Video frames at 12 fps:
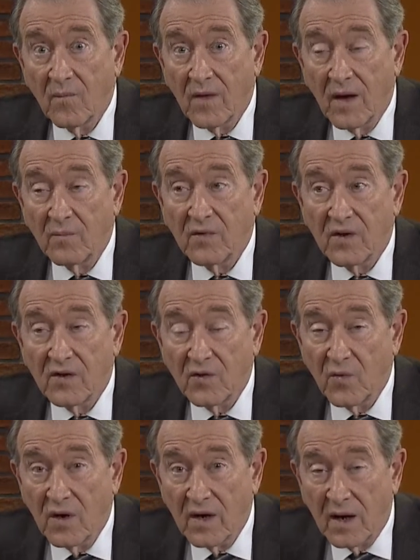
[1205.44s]
I'm going to do
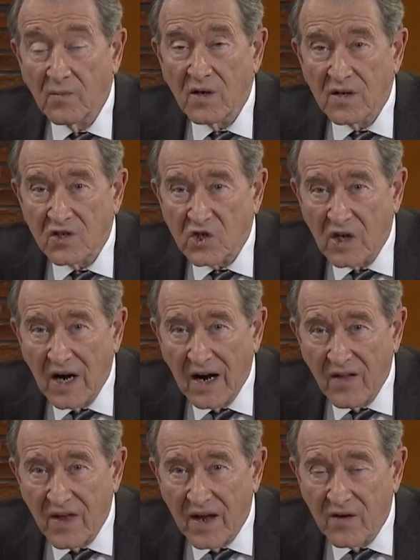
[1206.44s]
what? I'm going to try
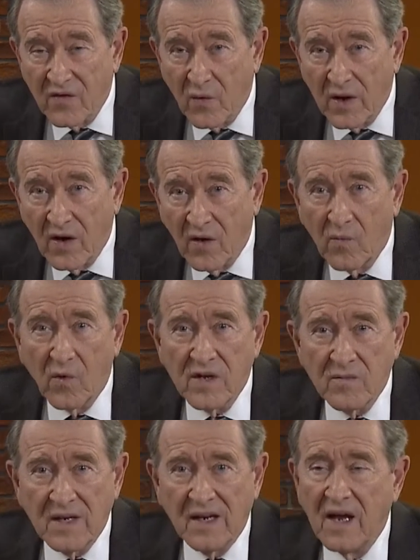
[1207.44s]
that on the way home. What do you
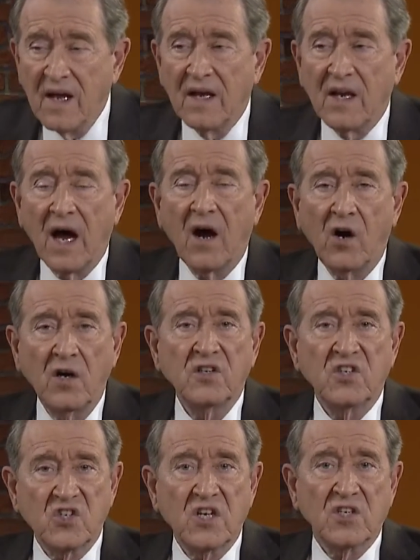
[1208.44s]
mean? Now, I heard
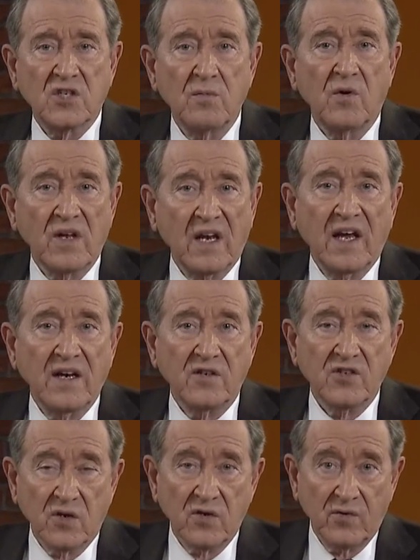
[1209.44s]
this testimony later,
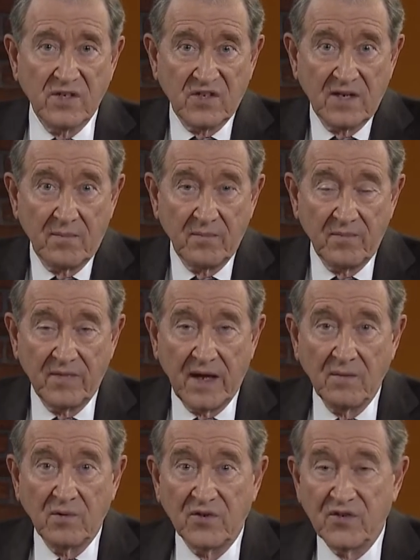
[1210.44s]
is the only reason I'm
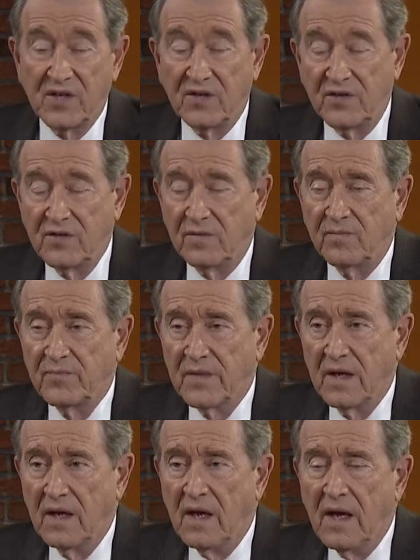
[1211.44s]
able to tell you.
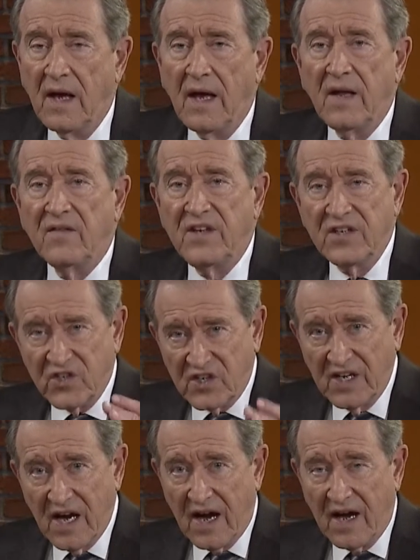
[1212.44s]
This
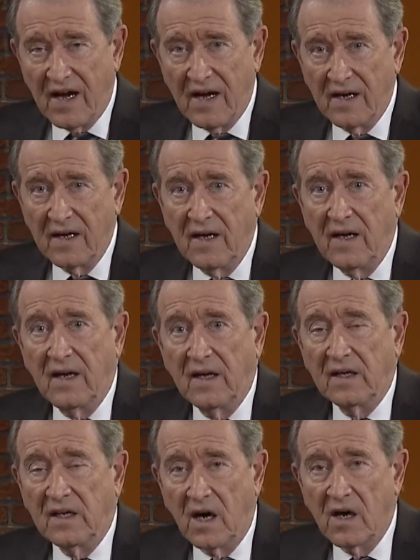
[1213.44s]
guy
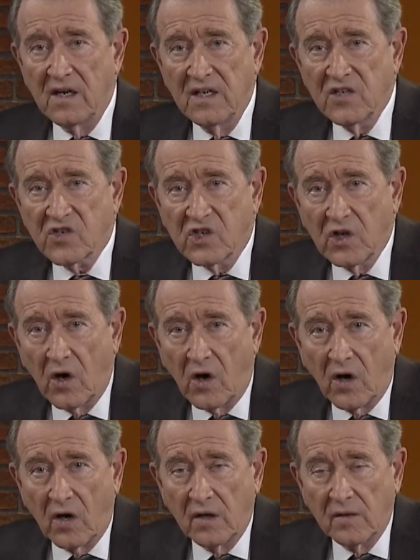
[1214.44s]
got in his
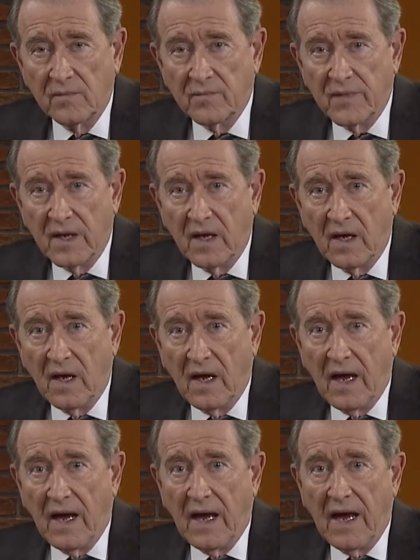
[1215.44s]
car
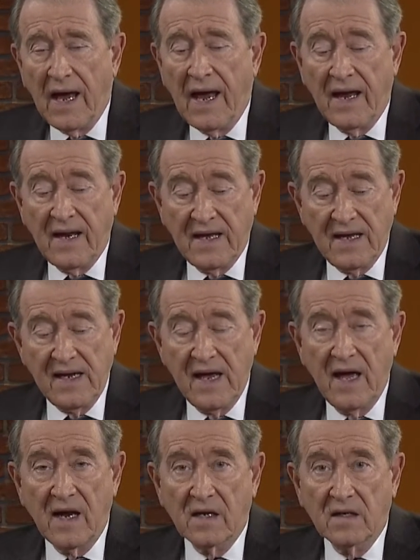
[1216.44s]
and he
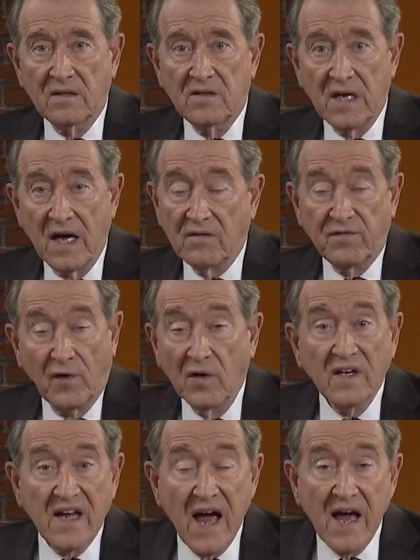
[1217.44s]
had a tank full
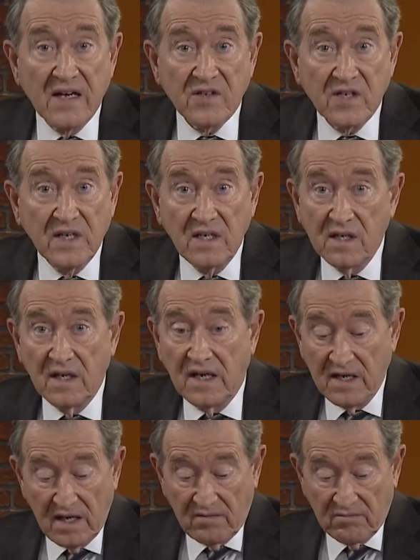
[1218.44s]
of gas. He,
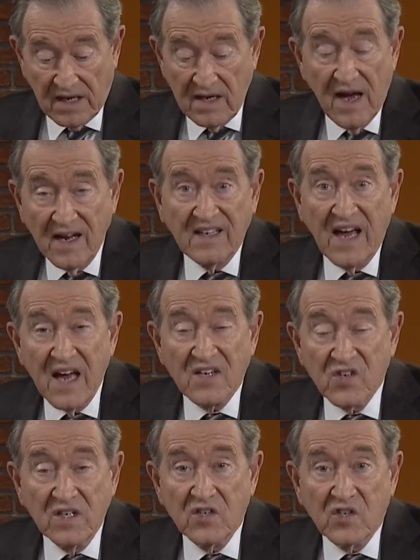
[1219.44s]
he, he had
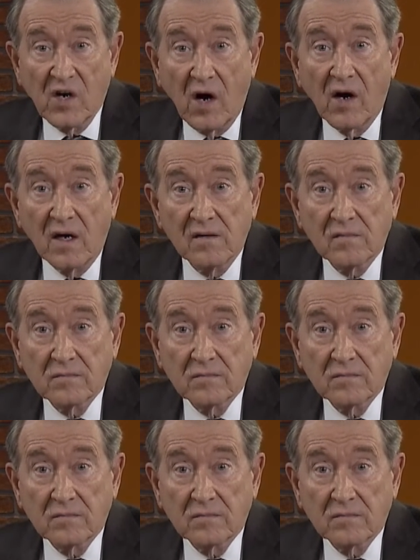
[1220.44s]
gas in his car.